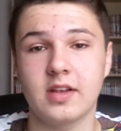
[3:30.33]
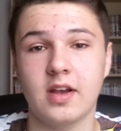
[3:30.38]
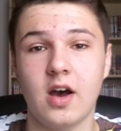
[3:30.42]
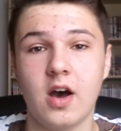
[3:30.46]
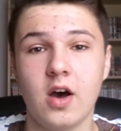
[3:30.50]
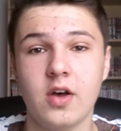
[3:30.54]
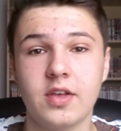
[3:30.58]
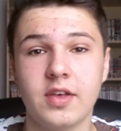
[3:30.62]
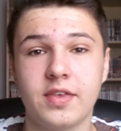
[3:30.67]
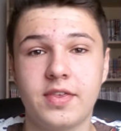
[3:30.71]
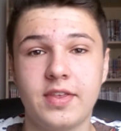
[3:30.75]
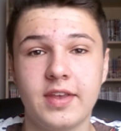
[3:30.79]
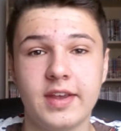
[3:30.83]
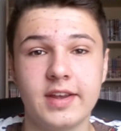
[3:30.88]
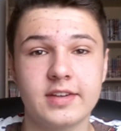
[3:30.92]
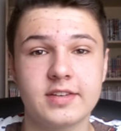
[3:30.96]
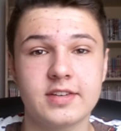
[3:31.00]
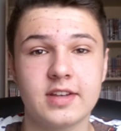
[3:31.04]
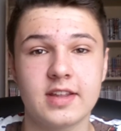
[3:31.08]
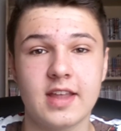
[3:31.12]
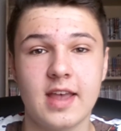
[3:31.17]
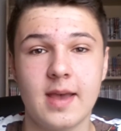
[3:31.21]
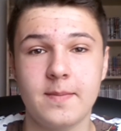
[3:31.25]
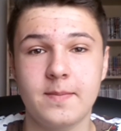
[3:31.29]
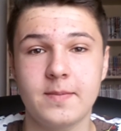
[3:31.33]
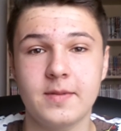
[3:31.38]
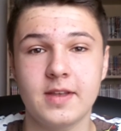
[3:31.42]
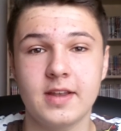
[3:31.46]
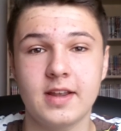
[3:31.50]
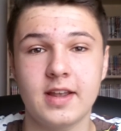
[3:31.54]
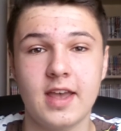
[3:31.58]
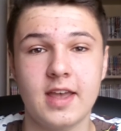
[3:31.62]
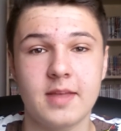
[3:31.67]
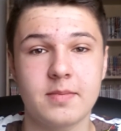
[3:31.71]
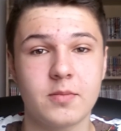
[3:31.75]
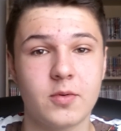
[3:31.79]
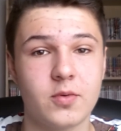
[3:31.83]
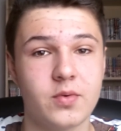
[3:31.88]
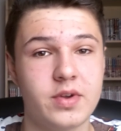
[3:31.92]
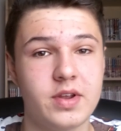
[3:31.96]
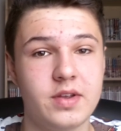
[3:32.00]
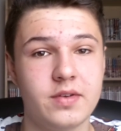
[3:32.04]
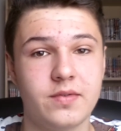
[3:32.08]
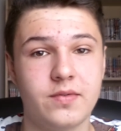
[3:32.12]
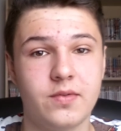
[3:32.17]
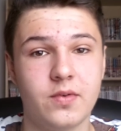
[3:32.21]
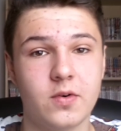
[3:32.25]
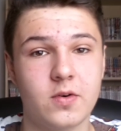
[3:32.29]
all the things that are happening at
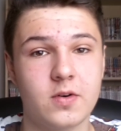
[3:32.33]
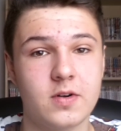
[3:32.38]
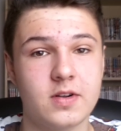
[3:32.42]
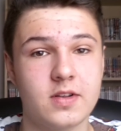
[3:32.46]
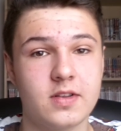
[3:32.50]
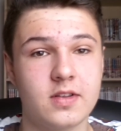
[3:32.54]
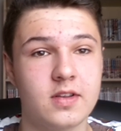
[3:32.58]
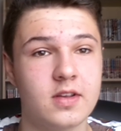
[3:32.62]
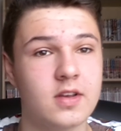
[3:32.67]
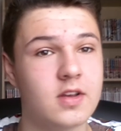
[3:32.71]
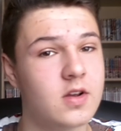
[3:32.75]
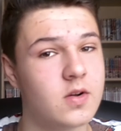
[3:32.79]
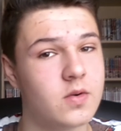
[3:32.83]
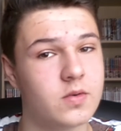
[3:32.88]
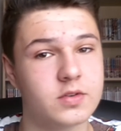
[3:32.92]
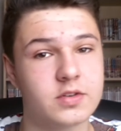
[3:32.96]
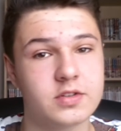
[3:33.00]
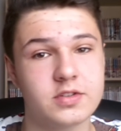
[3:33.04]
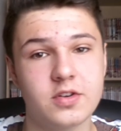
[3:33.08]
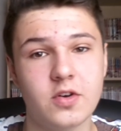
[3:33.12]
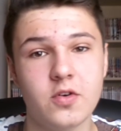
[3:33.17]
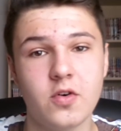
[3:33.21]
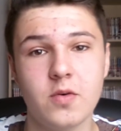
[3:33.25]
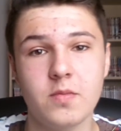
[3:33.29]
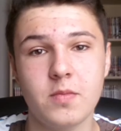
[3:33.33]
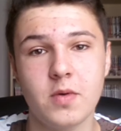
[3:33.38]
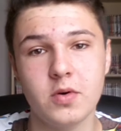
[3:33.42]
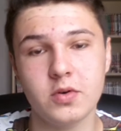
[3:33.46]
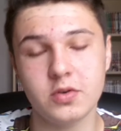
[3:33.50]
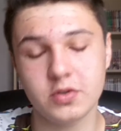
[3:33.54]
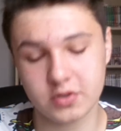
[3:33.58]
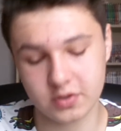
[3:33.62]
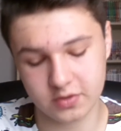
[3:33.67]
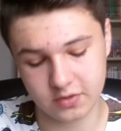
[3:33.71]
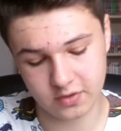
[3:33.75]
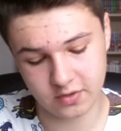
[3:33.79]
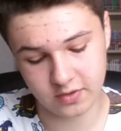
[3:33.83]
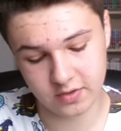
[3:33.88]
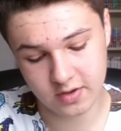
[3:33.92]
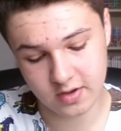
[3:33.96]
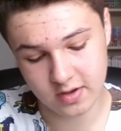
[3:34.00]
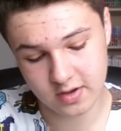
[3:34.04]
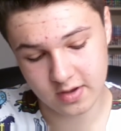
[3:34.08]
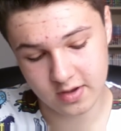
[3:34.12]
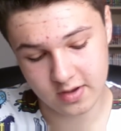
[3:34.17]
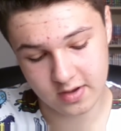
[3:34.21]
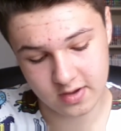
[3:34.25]
Marineford, so emotional.